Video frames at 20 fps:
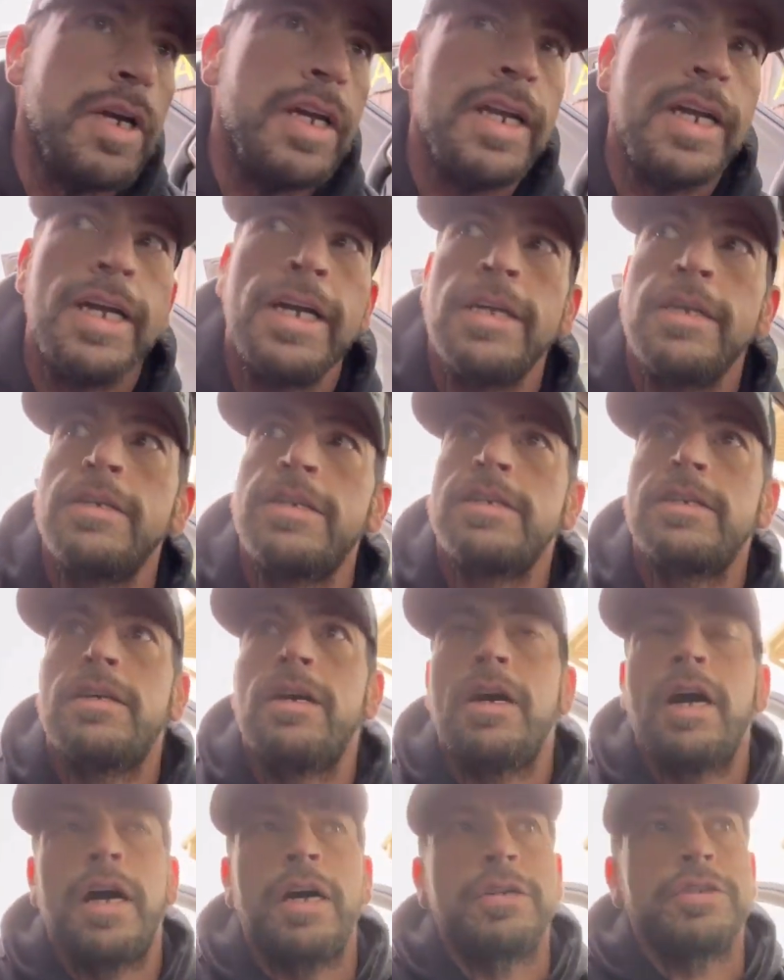it is,
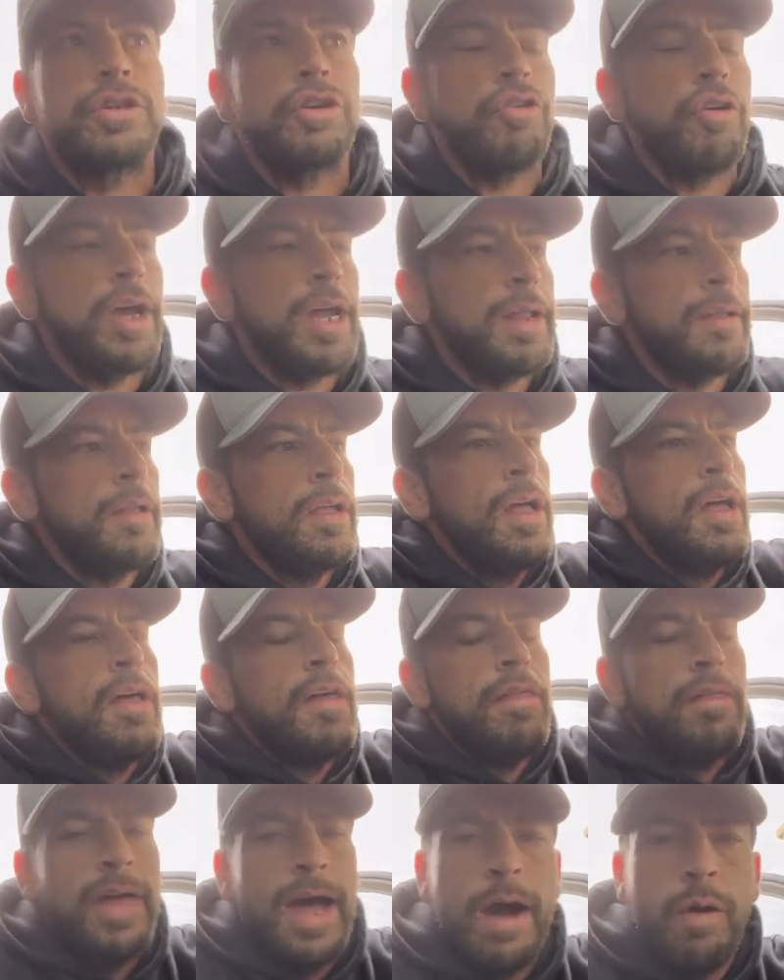screen
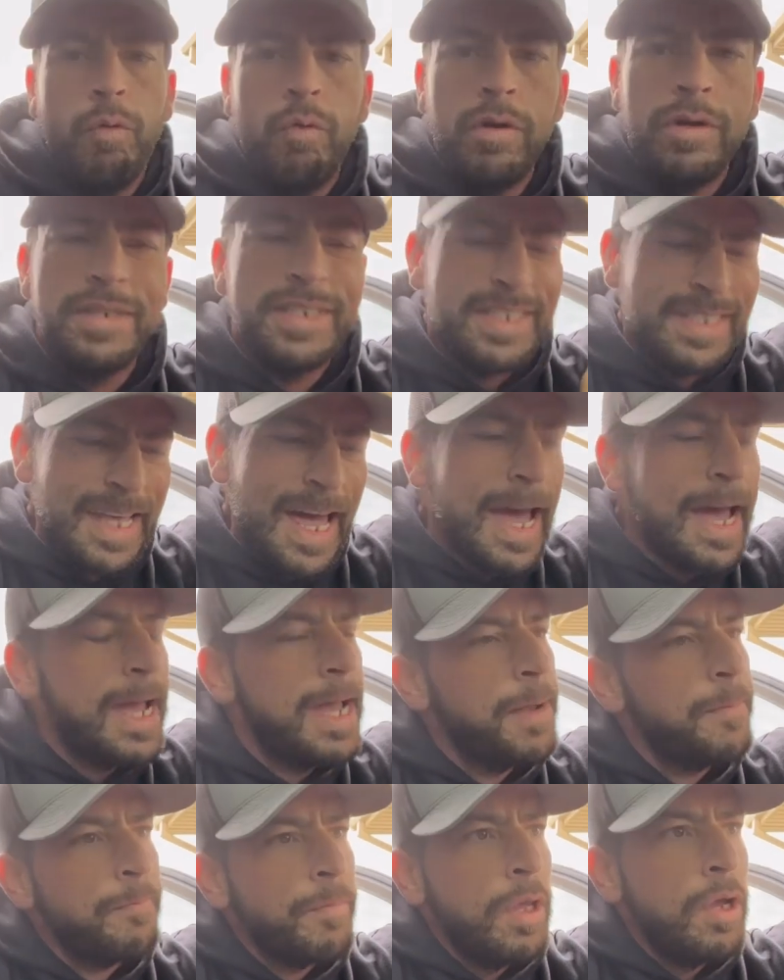that will
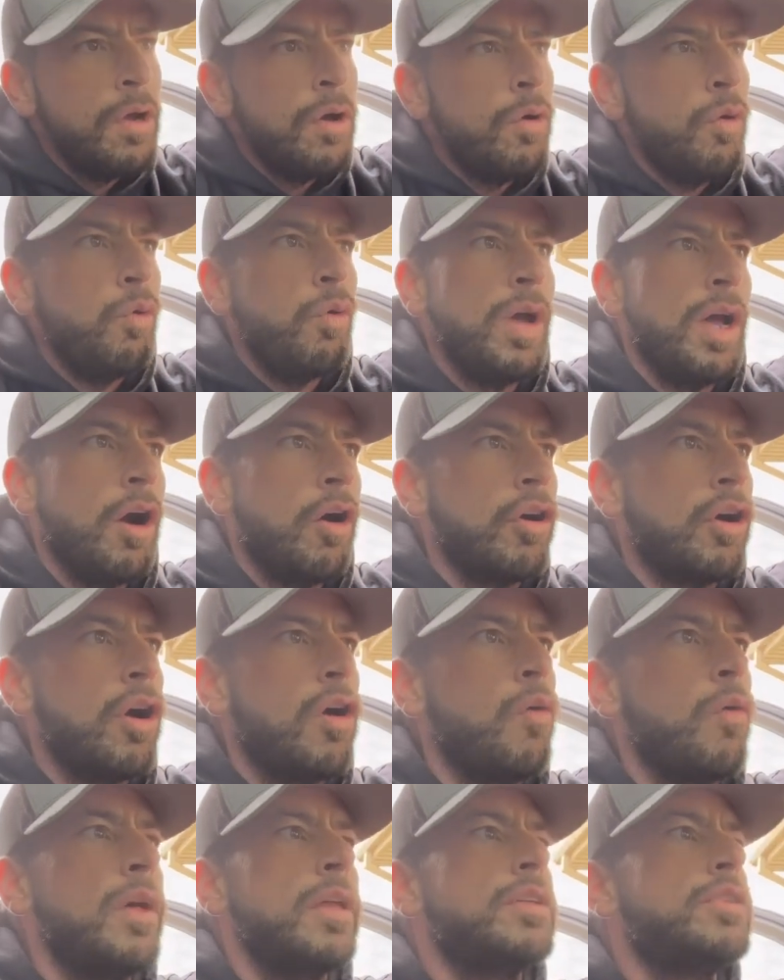stay. We are
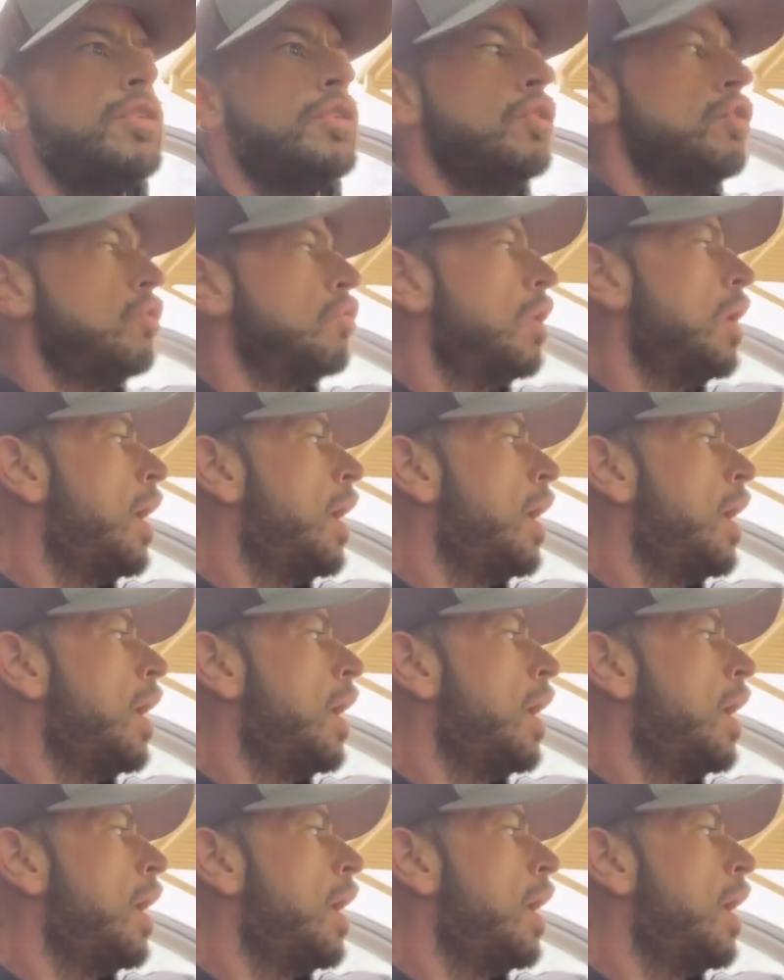going to